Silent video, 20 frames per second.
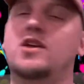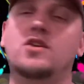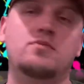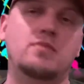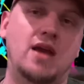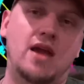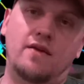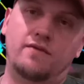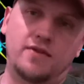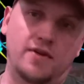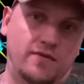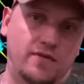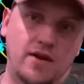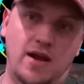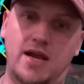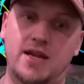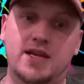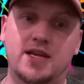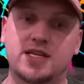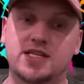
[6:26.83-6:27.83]
You may have different
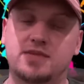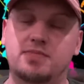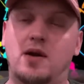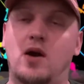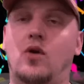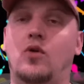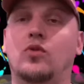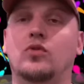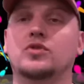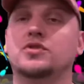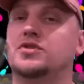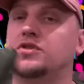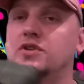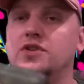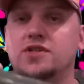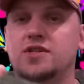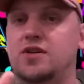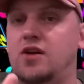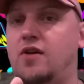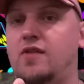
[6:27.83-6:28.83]
ideas about
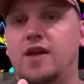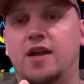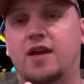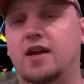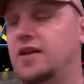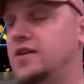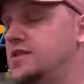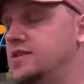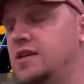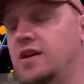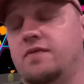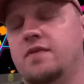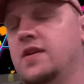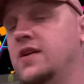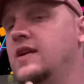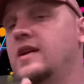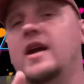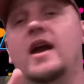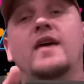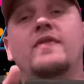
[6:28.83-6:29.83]
holsters and all that kind of stuff,
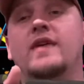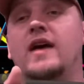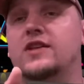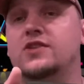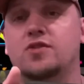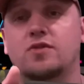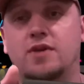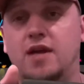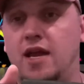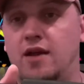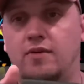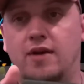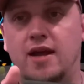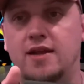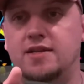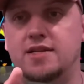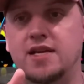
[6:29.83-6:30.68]
and that's okay, right?